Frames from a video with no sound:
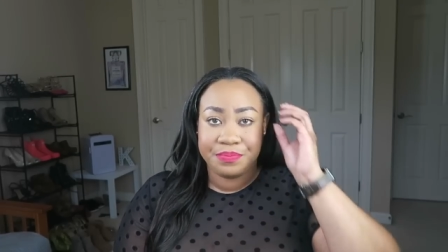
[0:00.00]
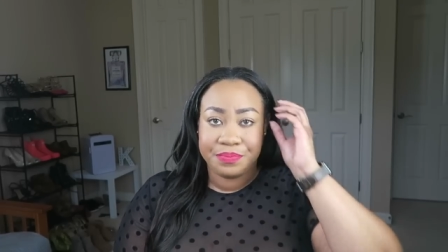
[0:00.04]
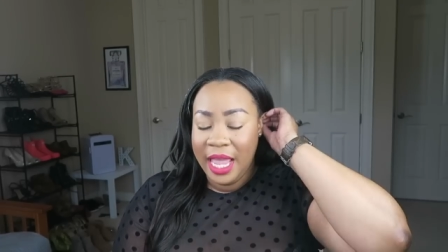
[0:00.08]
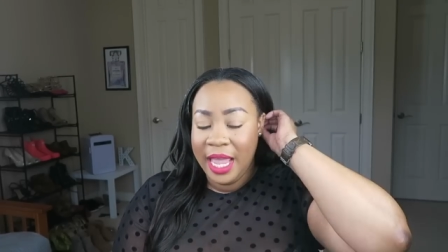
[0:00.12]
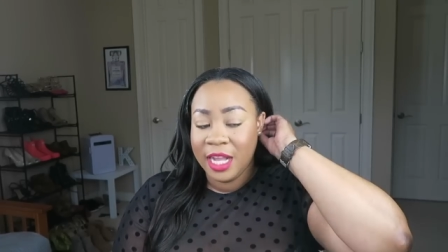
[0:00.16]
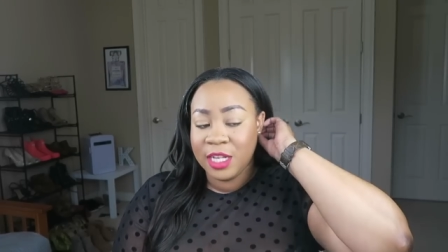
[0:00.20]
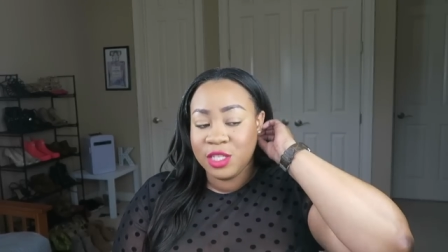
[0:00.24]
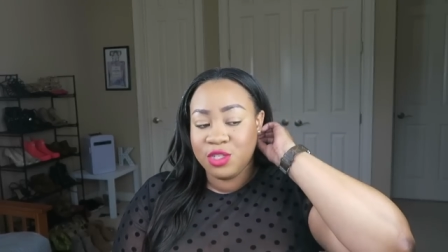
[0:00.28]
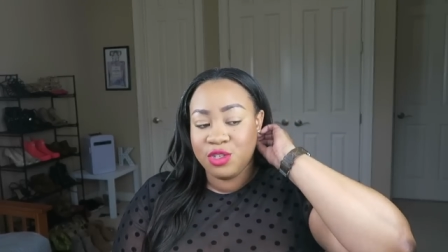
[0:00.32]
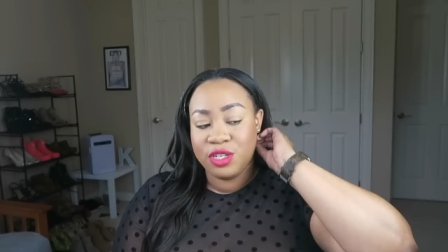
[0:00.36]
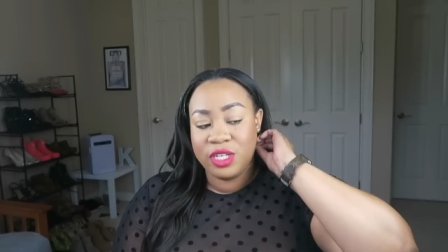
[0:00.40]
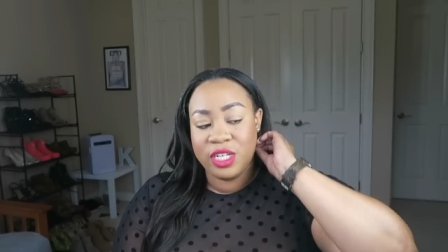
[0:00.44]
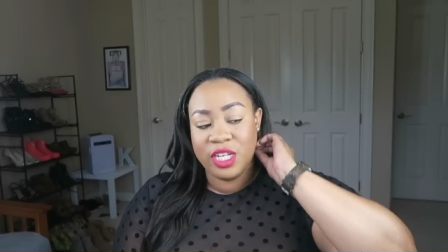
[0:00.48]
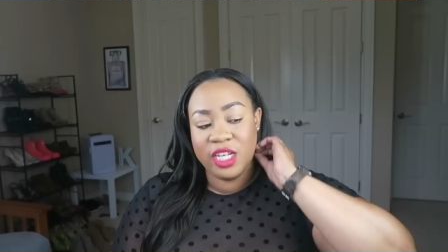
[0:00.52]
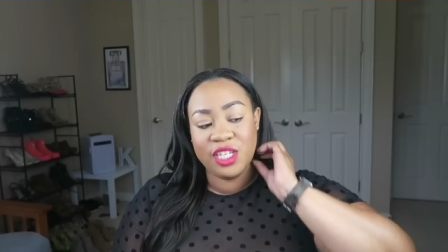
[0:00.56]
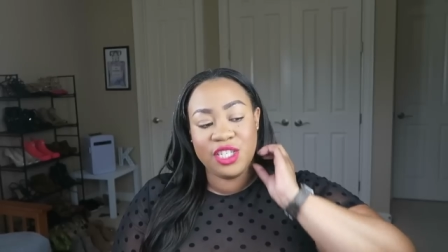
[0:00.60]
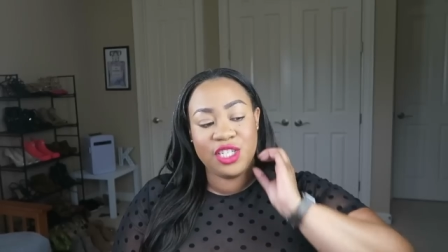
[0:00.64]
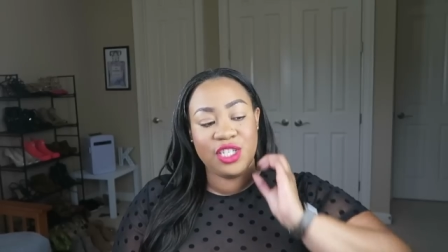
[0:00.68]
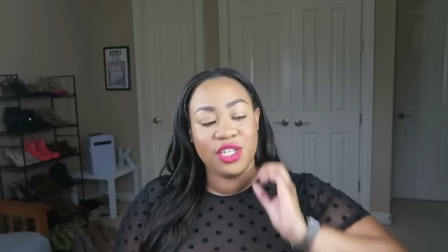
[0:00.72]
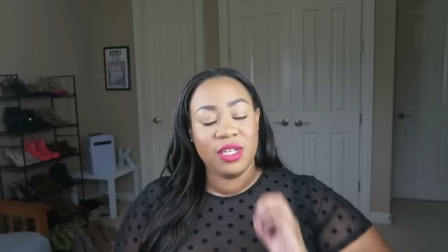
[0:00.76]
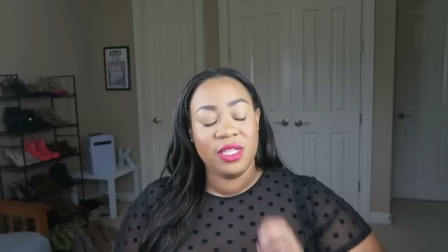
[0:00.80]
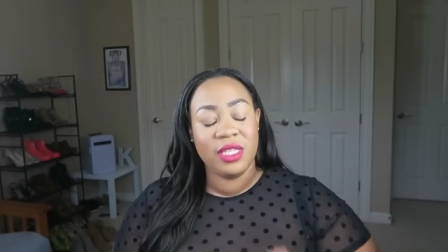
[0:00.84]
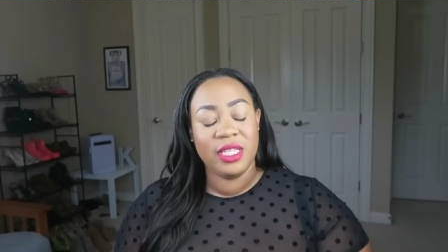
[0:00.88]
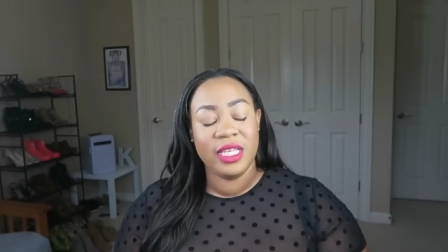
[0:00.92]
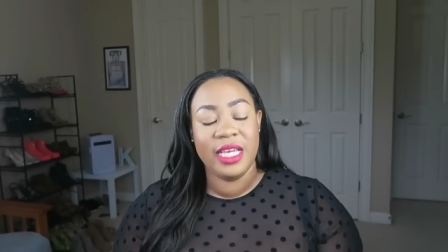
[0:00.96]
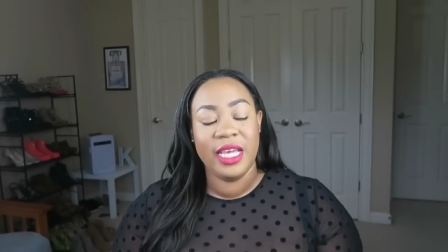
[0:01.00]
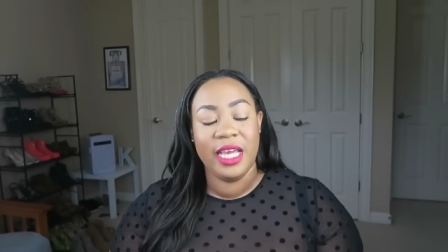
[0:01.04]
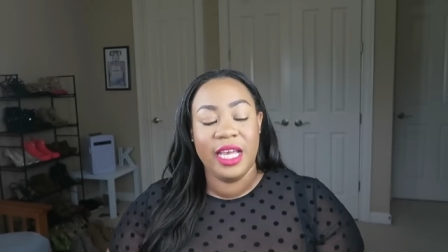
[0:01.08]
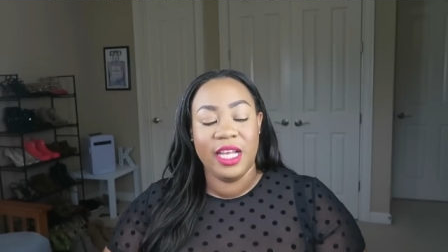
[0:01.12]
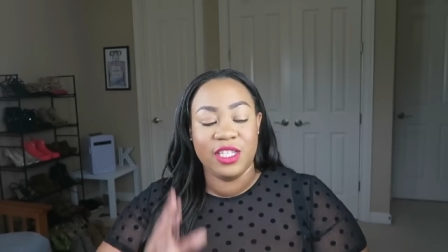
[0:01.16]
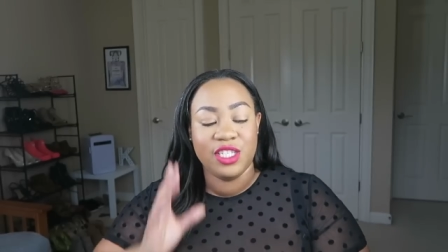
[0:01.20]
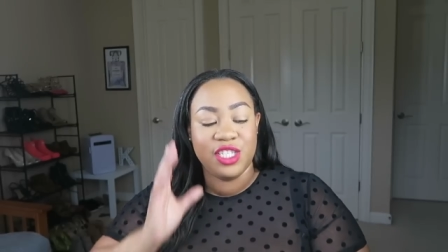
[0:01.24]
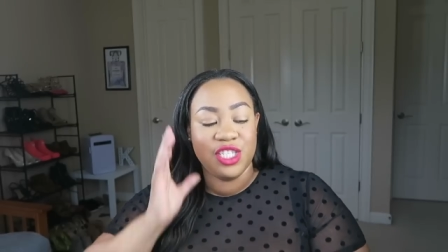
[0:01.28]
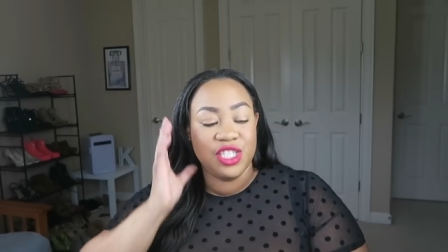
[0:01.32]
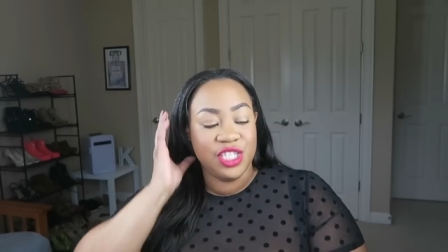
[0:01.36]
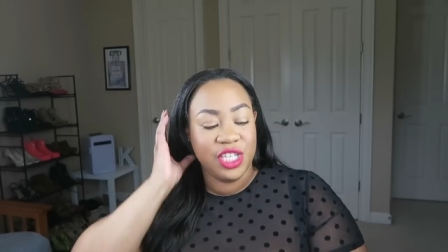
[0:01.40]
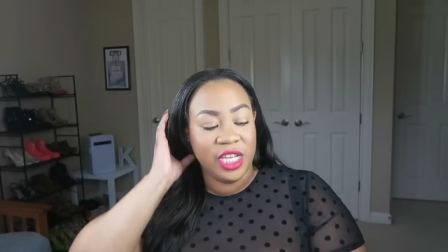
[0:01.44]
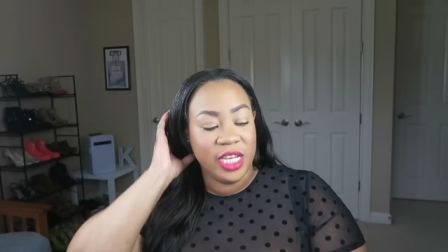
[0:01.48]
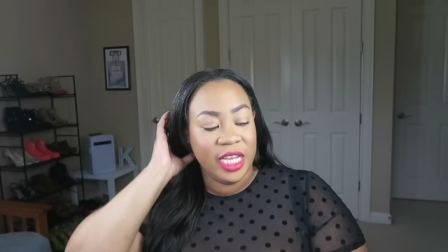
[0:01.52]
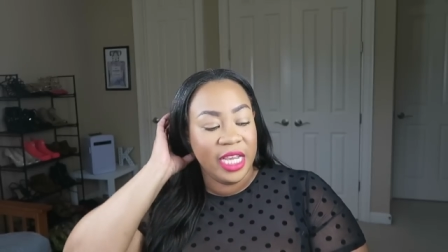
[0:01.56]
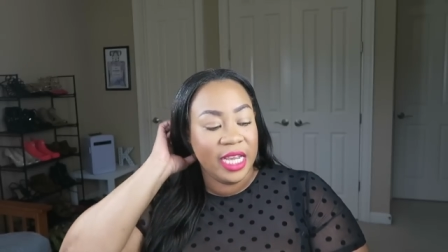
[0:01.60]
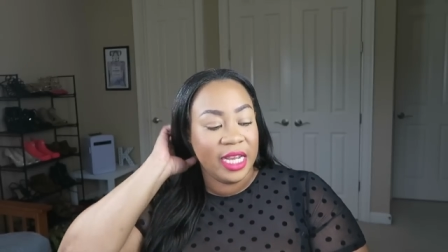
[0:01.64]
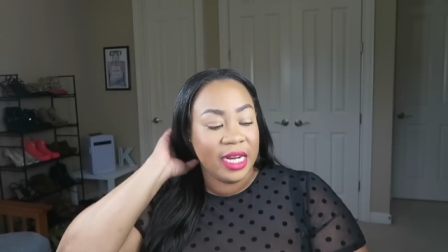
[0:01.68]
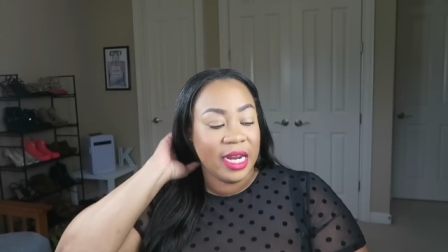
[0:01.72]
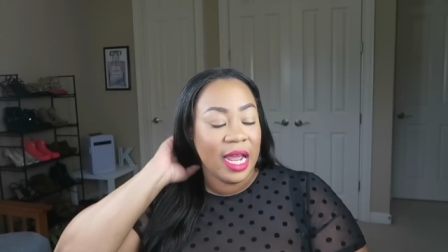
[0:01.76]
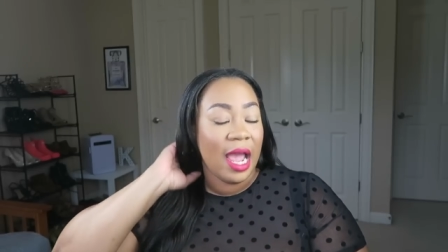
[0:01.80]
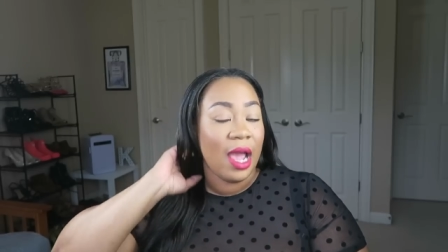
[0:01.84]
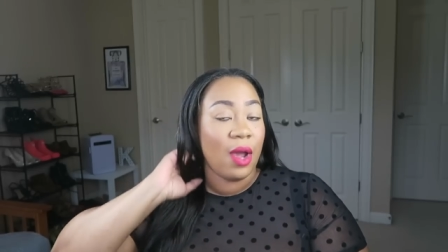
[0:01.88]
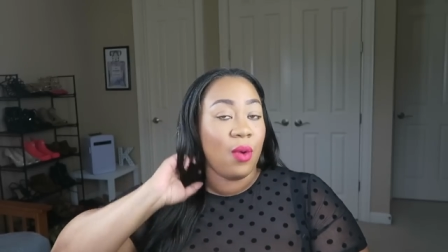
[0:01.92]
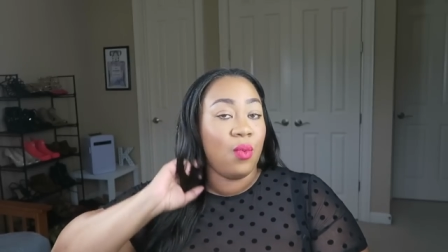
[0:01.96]
and traditionally in
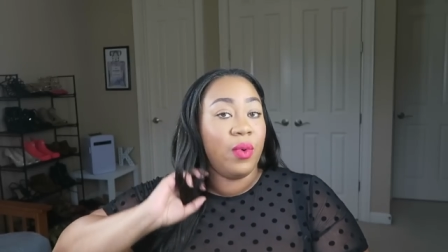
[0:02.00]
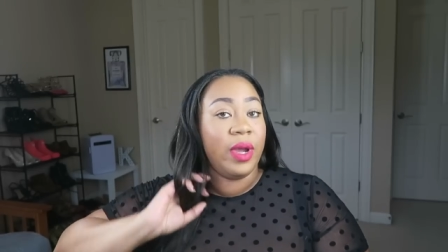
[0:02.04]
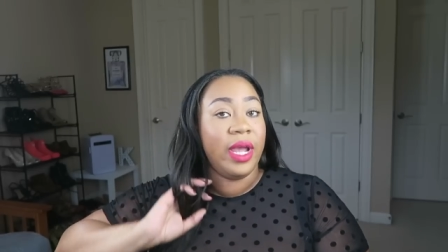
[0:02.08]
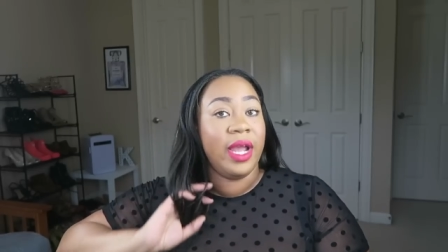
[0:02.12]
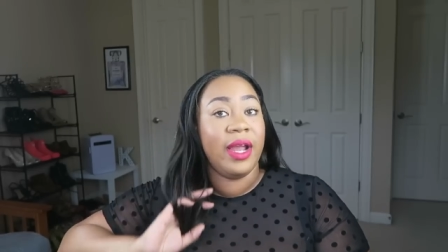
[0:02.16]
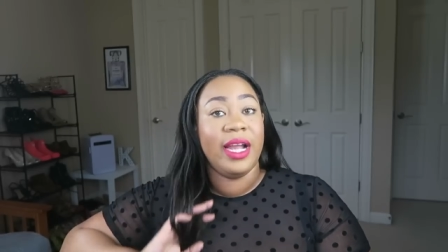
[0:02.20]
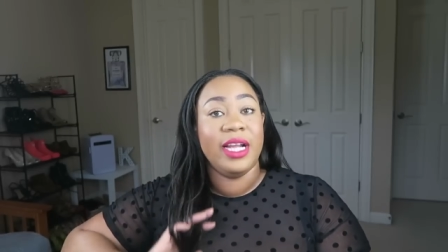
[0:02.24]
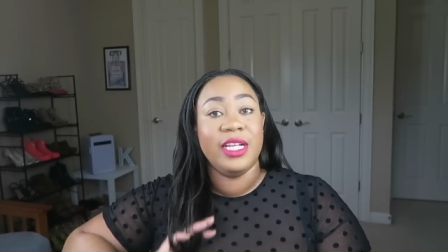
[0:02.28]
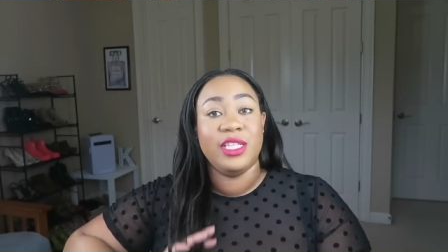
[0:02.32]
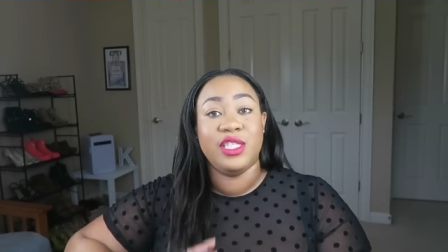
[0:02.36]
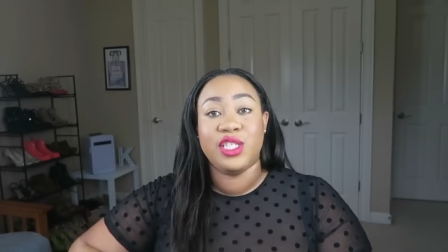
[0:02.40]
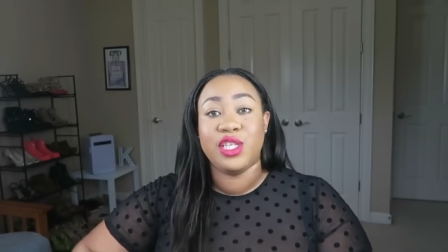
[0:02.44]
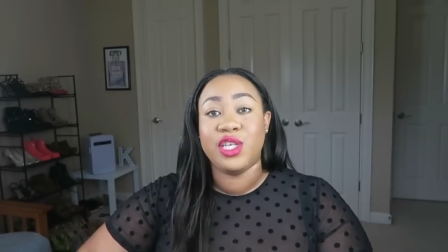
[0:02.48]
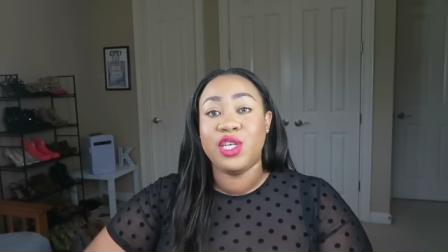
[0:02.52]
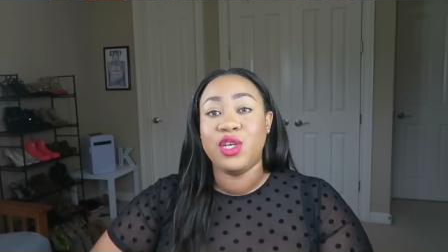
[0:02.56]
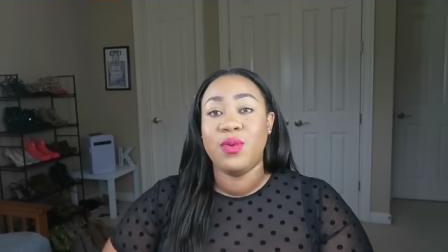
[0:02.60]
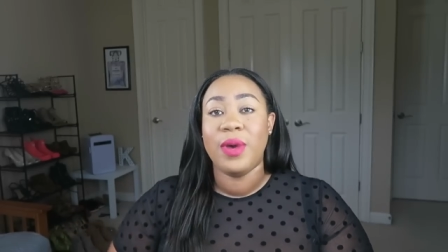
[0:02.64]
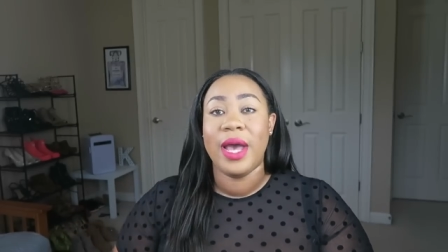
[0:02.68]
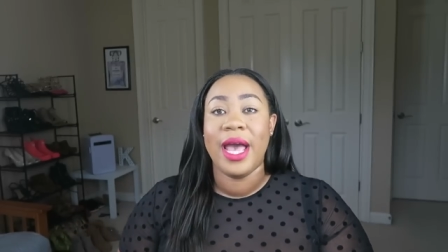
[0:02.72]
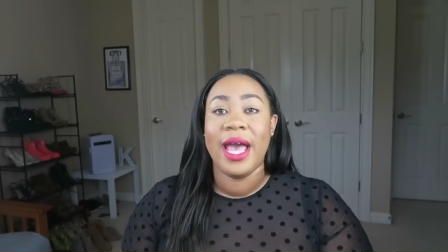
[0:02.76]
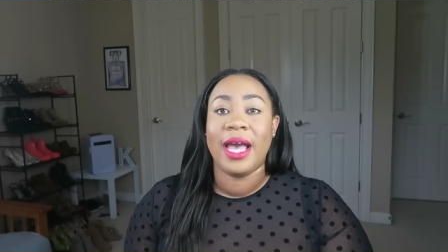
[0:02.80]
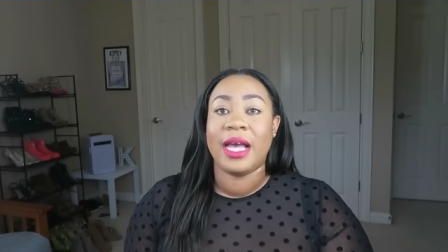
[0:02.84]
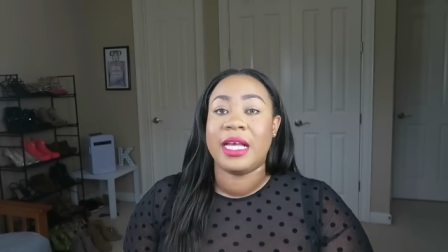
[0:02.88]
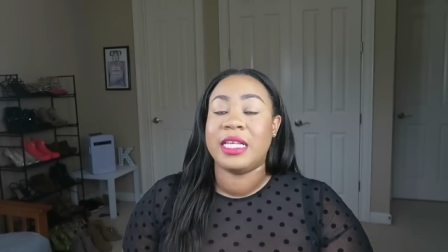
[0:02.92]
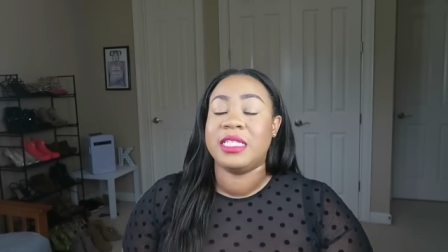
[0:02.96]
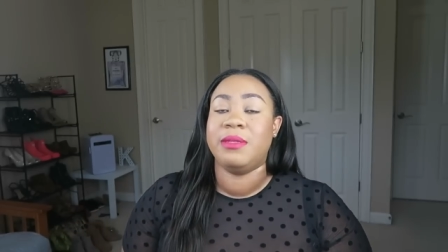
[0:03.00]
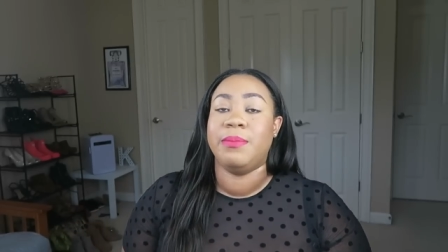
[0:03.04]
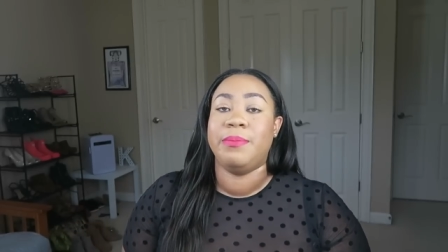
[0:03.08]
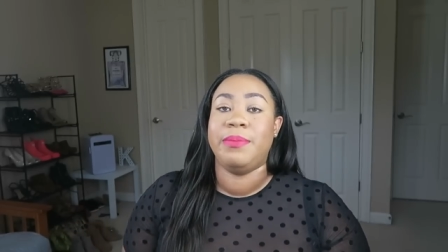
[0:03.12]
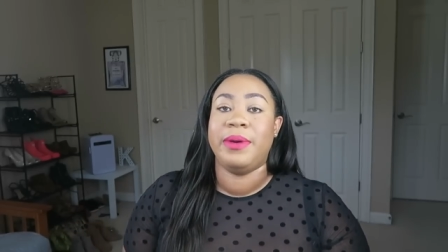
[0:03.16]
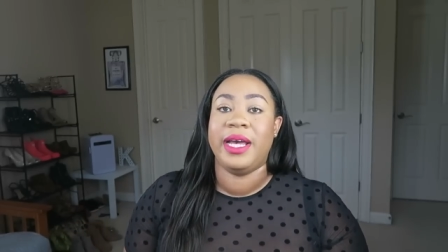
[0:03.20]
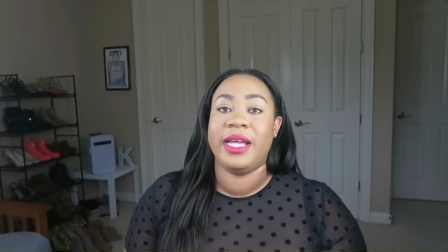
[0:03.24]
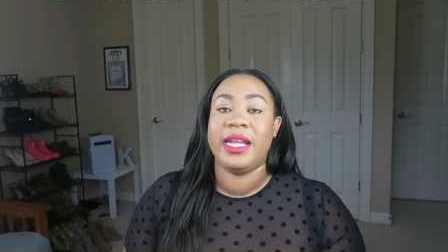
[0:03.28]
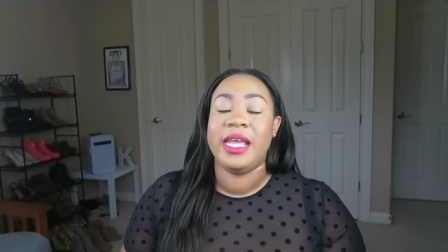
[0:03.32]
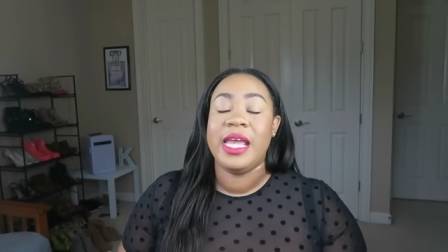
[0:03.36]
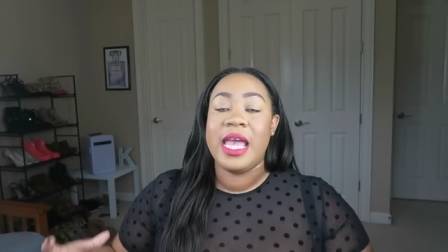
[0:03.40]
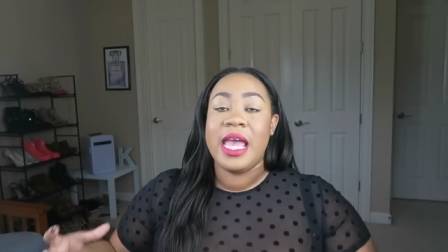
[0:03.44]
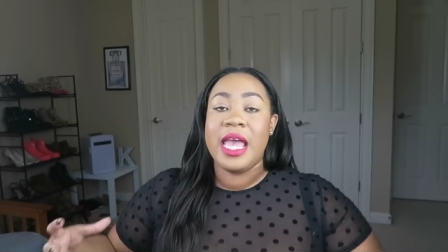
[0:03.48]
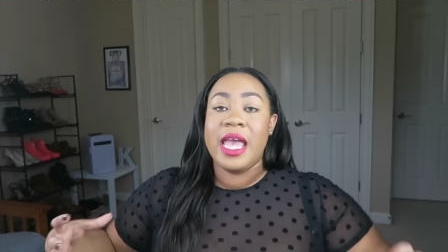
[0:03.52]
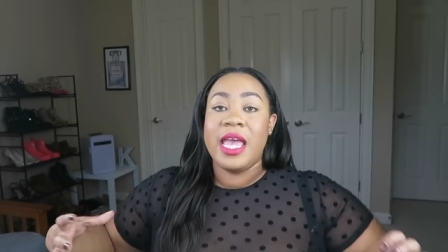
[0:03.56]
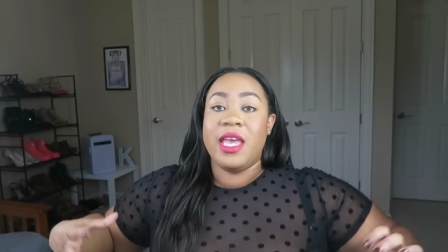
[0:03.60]
Shein I wear a 2X, but